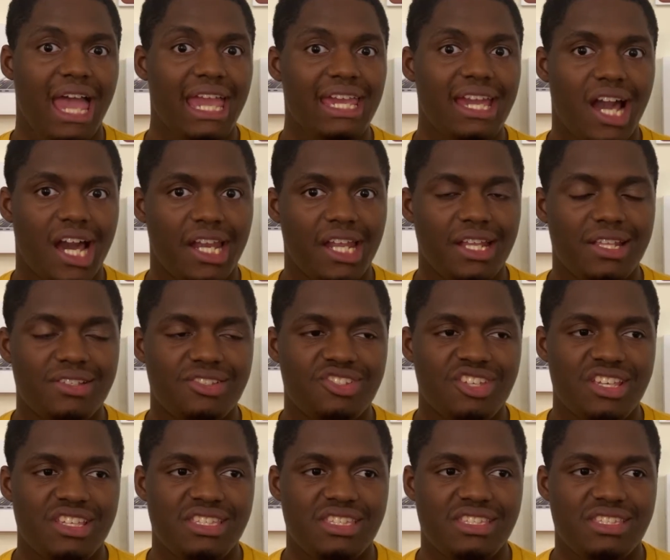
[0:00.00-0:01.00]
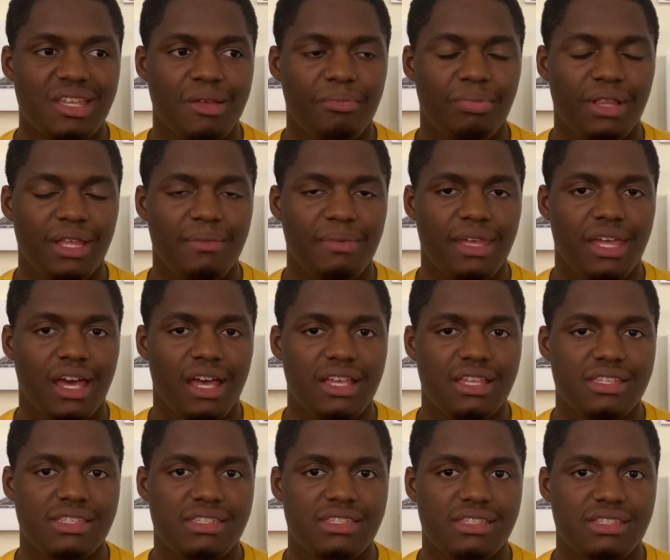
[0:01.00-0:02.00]
got it just simply
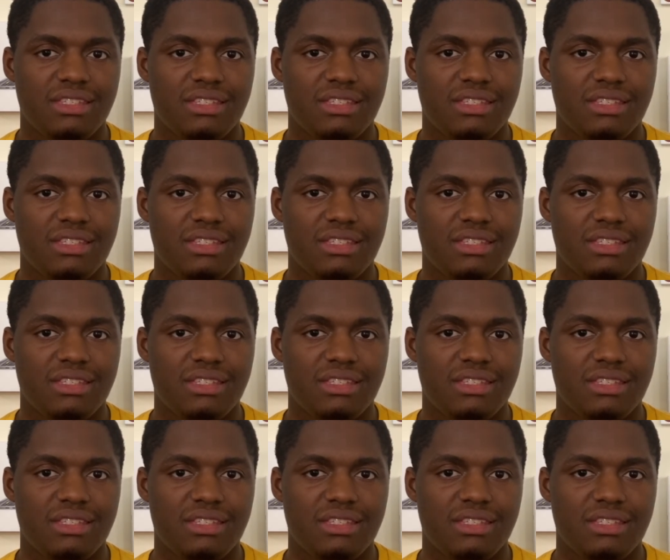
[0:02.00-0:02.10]
because